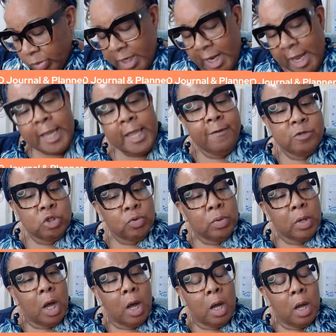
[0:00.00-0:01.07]
it gives
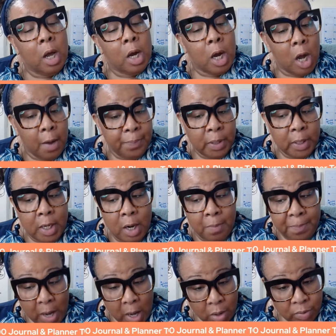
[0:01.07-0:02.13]
you a couple of
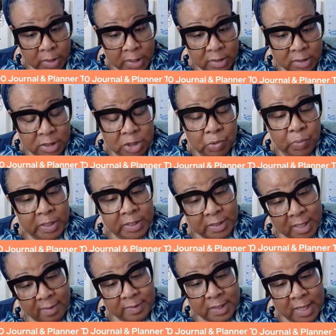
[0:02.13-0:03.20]
components with
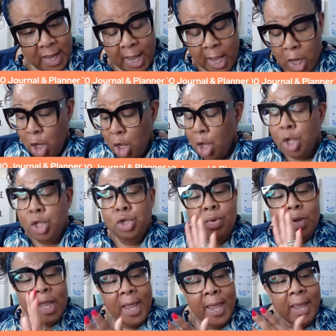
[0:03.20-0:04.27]
Substack. You
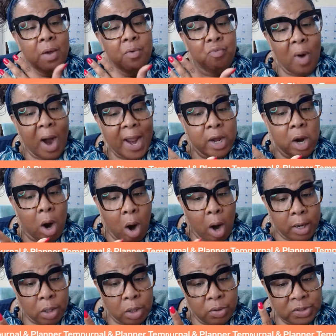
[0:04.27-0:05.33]
can write
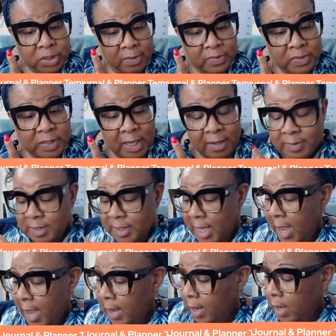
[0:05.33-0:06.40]
articles on
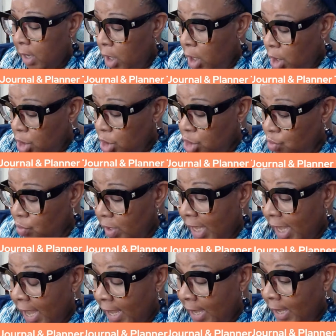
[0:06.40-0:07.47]
Substack. You
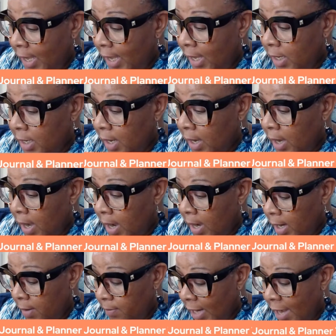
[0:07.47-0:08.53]
can,
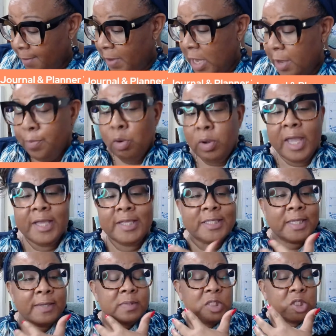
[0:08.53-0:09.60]
like, people can
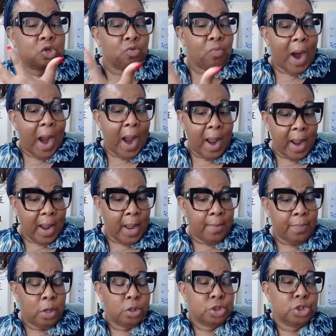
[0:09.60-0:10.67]
subscribe
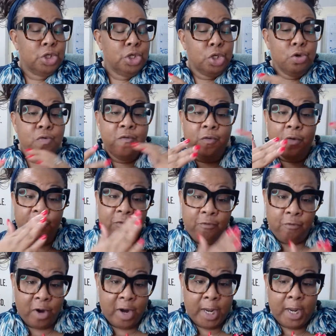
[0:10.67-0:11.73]
to you for
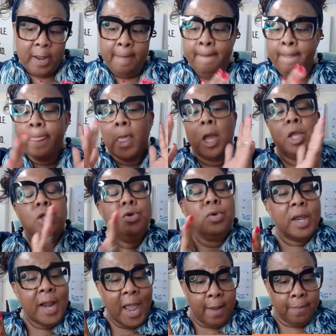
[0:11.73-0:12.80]
free. You
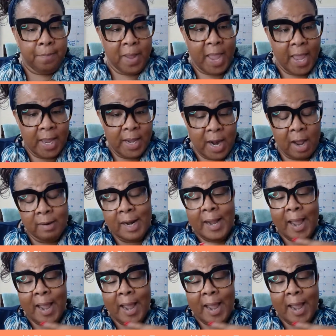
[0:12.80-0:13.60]
can have paid, like